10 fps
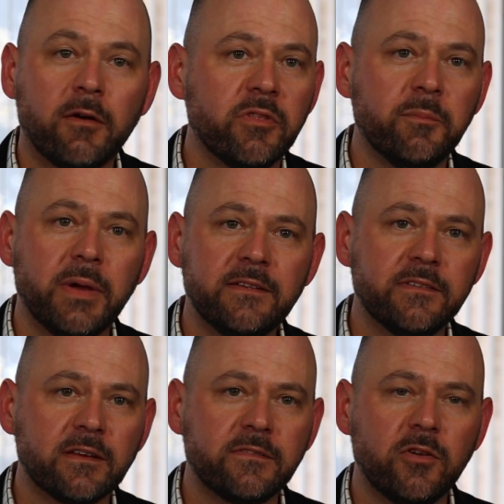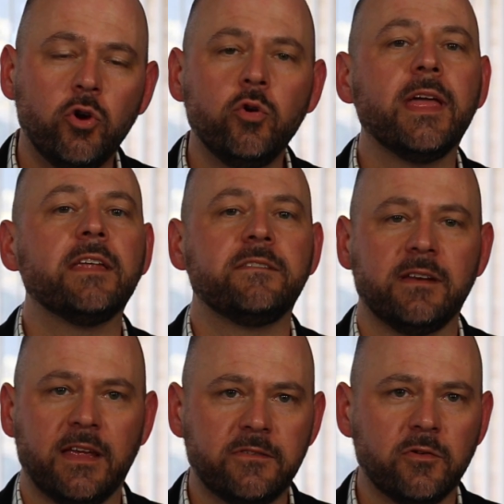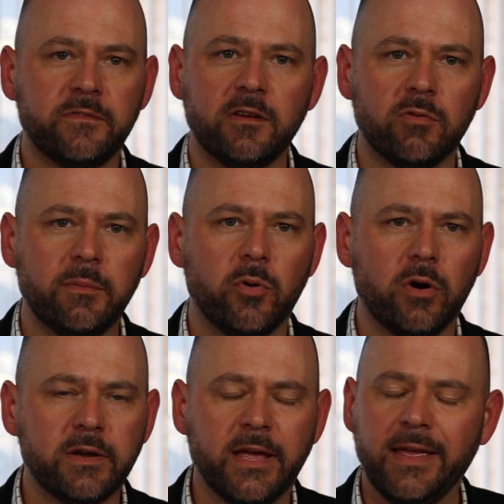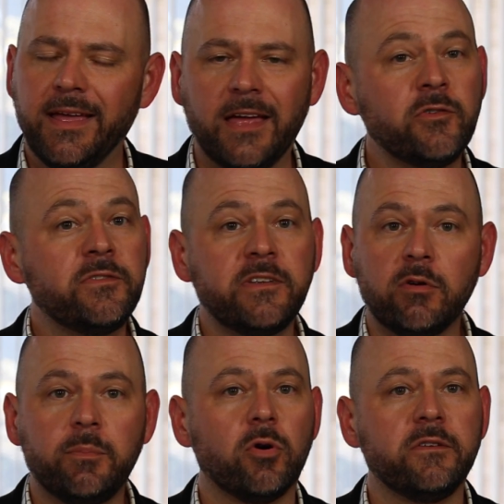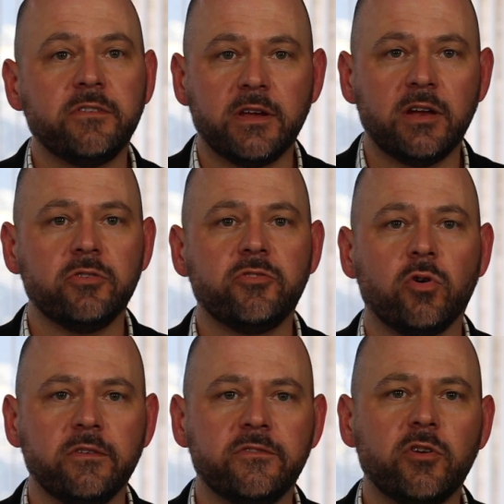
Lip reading: cover the basics. Who gets an SOC report? SOC reports are geared towards